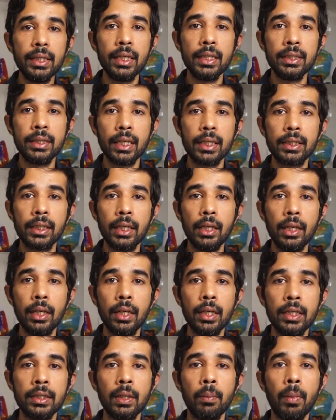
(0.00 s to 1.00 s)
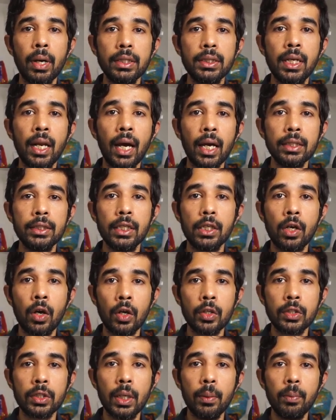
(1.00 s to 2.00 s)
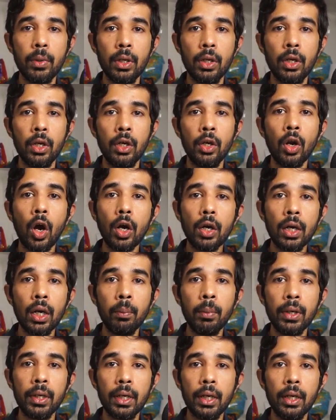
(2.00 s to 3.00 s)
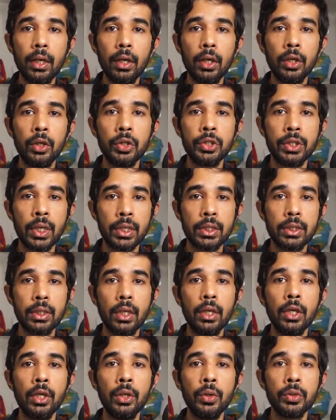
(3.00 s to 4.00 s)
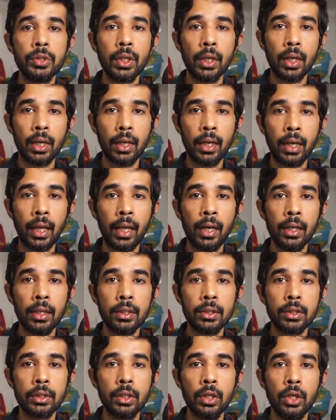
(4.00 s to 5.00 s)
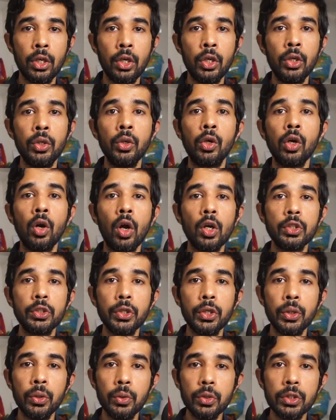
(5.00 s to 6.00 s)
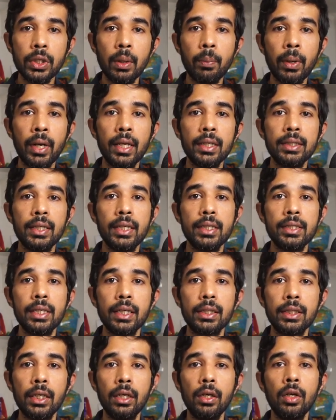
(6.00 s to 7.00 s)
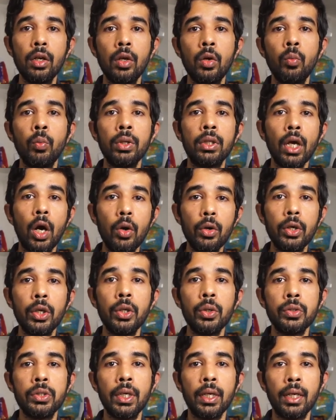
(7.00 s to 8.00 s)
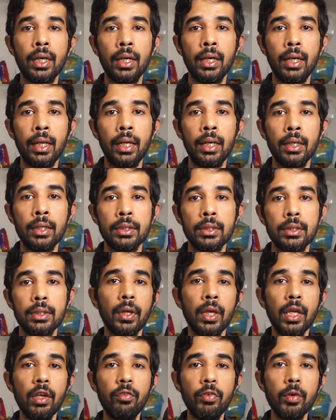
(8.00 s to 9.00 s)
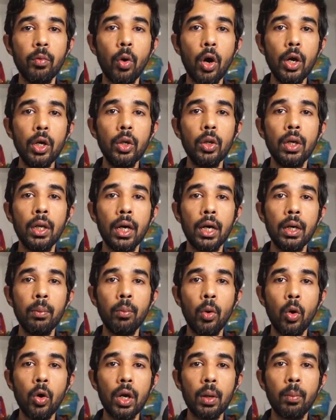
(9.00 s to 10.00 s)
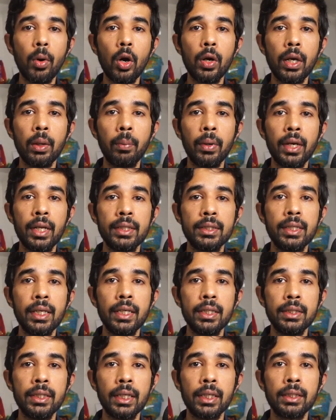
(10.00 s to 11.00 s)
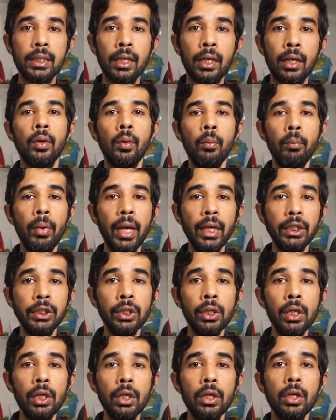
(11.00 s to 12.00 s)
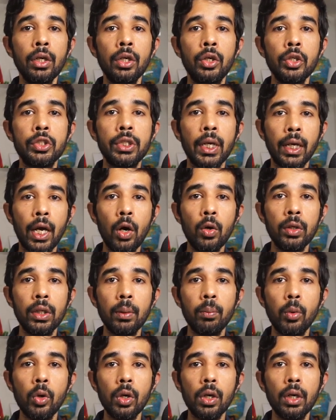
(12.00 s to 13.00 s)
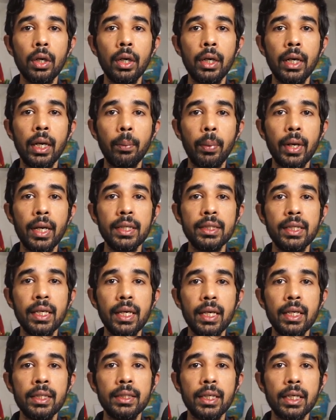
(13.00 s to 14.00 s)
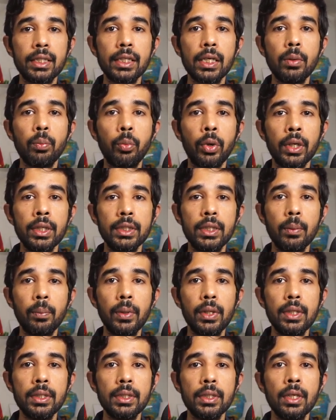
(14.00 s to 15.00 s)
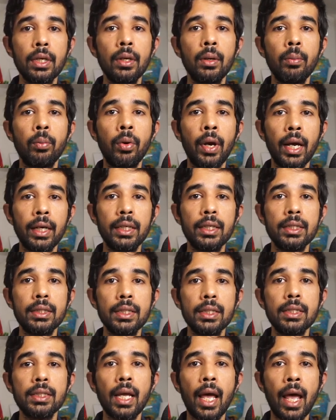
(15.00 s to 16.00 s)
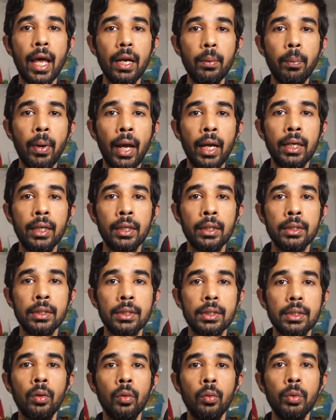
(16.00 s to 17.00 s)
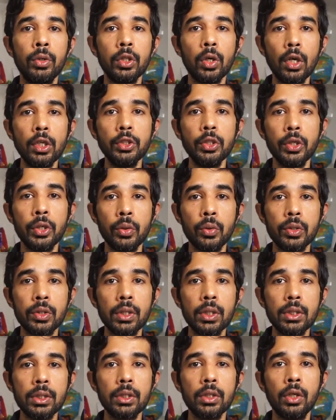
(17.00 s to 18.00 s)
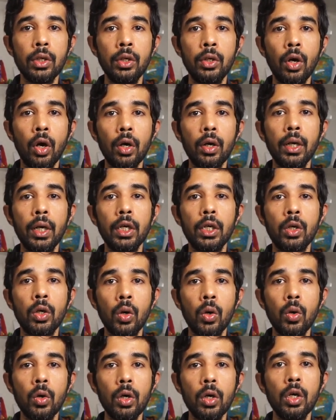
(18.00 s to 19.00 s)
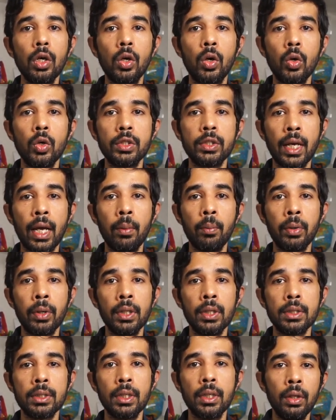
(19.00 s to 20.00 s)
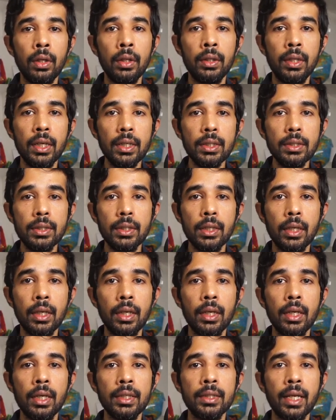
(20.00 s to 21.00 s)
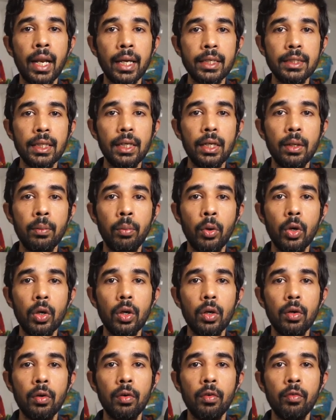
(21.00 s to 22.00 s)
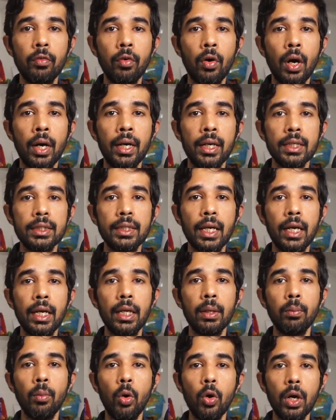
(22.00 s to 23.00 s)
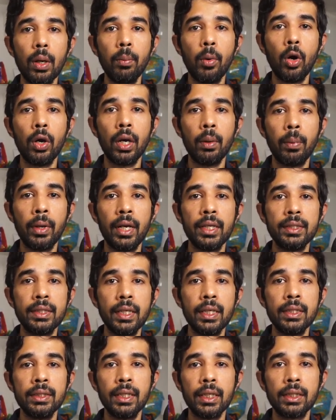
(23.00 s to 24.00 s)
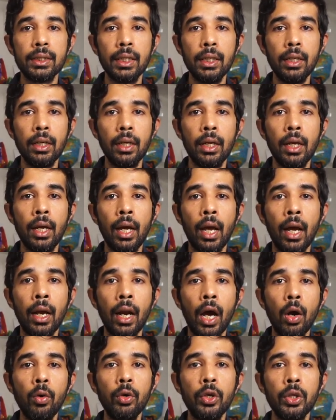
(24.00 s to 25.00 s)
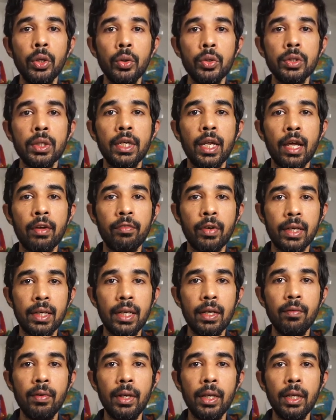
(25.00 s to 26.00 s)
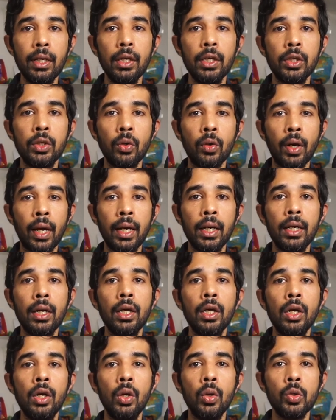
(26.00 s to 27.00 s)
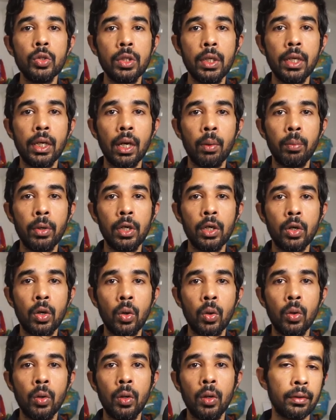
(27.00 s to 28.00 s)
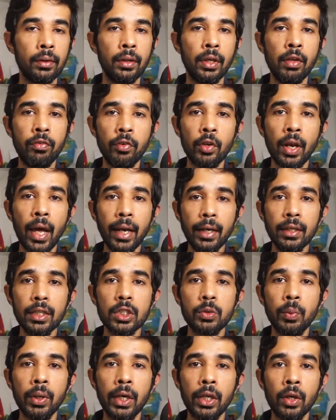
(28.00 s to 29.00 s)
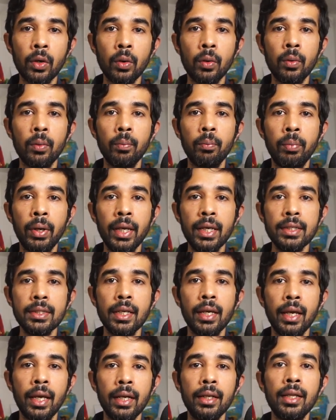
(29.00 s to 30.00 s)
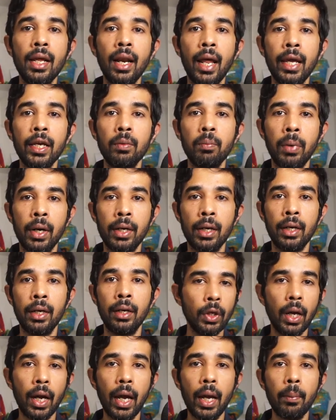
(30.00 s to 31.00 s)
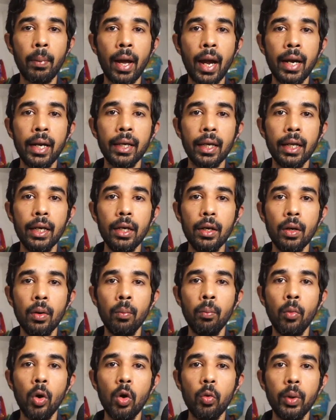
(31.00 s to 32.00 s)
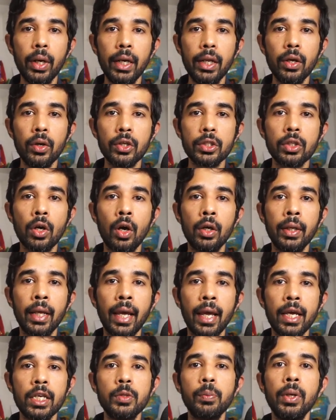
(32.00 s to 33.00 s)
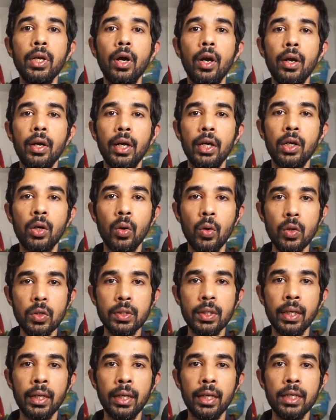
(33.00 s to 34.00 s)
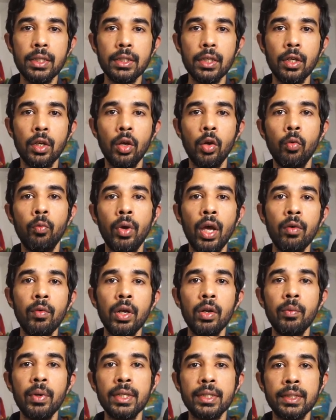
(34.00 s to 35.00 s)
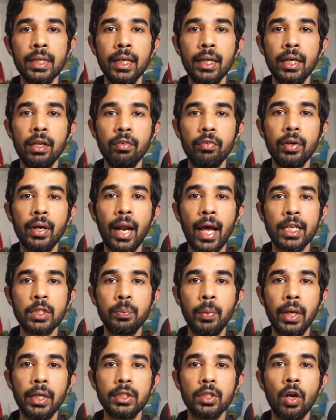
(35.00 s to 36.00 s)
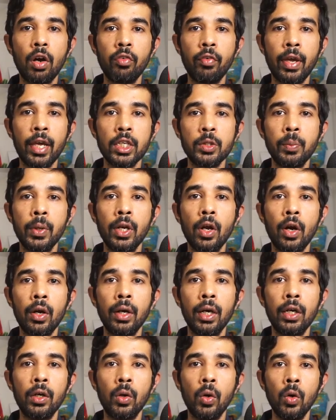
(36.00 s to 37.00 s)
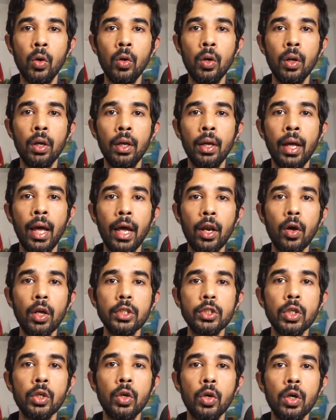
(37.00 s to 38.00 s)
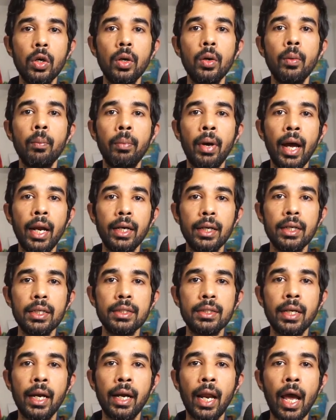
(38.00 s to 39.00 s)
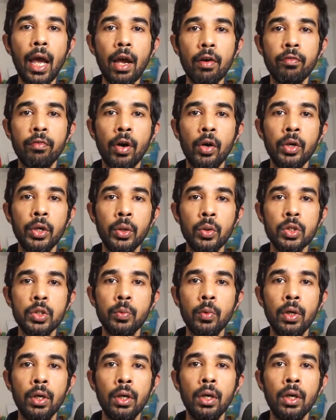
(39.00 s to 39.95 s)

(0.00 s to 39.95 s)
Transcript: injection is a much larger concept, not limited to just using containers. You could also use dependency injection without using containers. If you want to learn more about dependency injection, make sure to check out the book Dependency Injection Principles, Practices, and Patterns, which also uses .NET Core code samples. This is an excellent book for understanding more about dependency injection and how to use it effectively to write loosely coupled code. If you like this video, please hit the like button. I am adding in more videos on the ASP.NET Core series, where we will see different aspects of ASP.NET Core and also good patterns that I have found useful